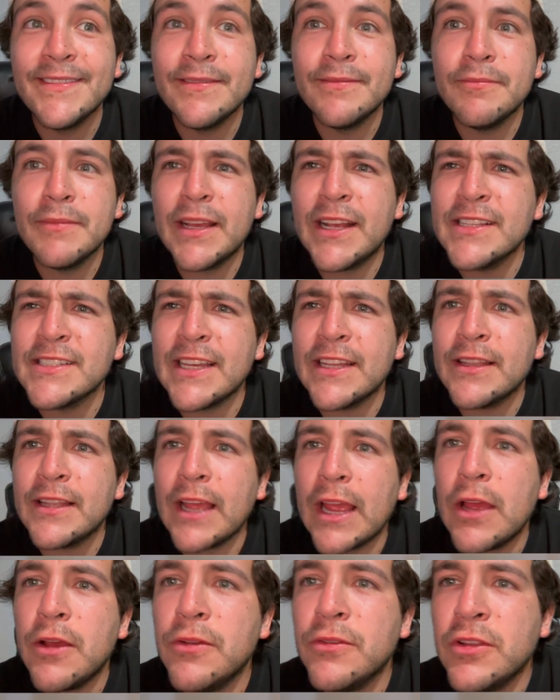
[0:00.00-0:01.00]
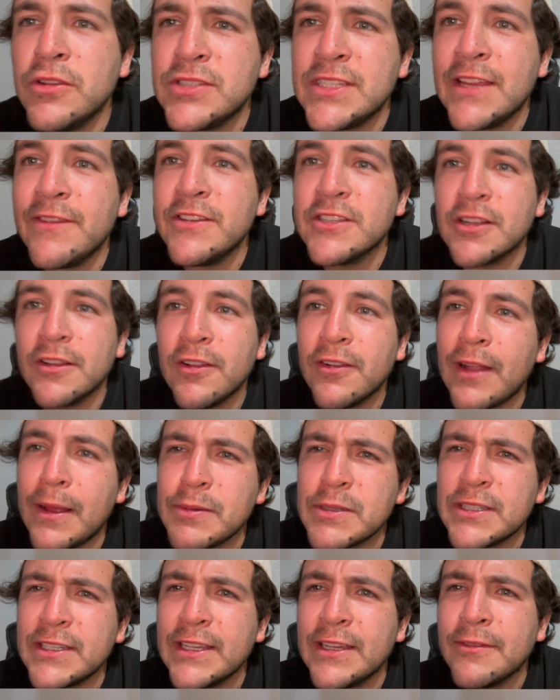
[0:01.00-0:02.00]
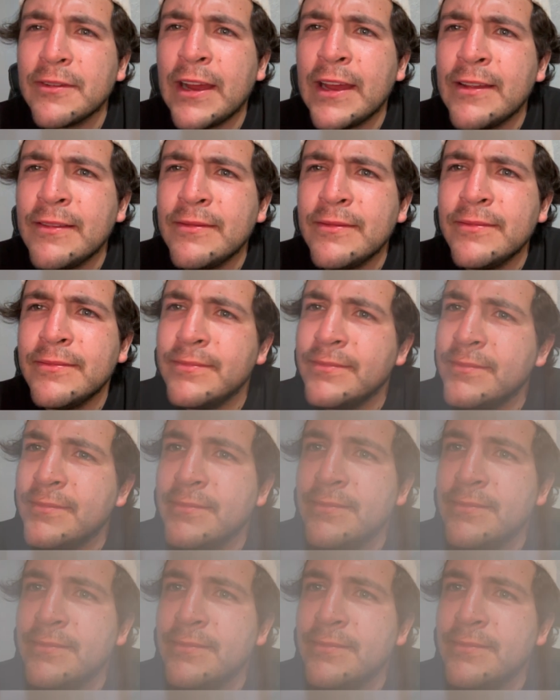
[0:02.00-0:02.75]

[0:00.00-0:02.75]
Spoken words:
because those TVs are a little obsolete, right? And then,